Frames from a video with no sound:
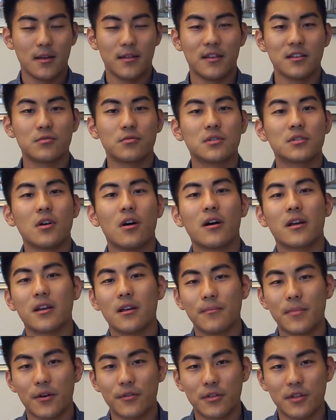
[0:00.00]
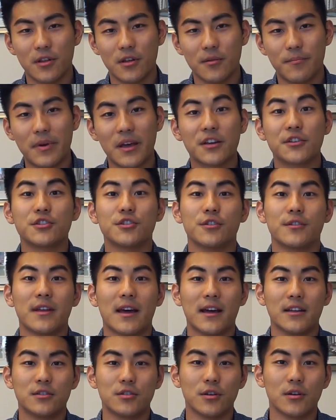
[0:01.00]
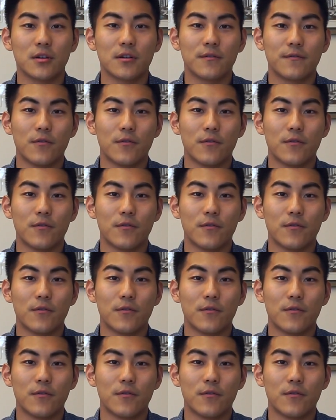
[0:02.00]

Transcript: This was talking about the picture that I took